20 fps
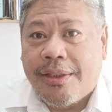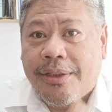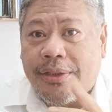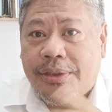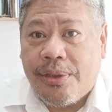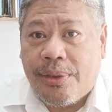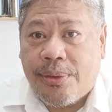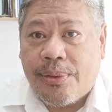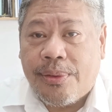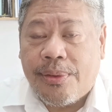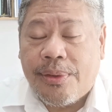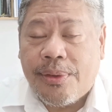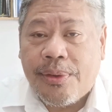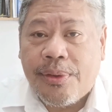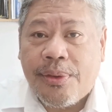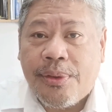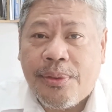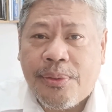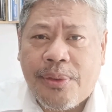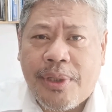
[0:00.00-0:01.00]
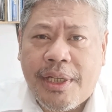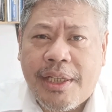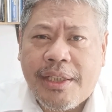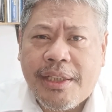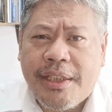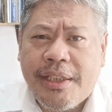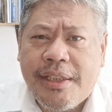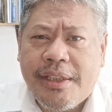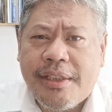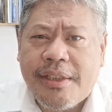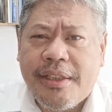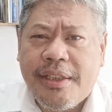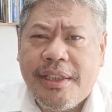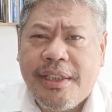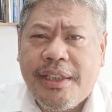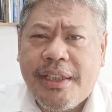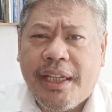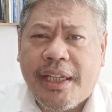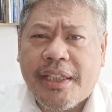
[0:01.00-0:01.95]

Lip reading: So, what is the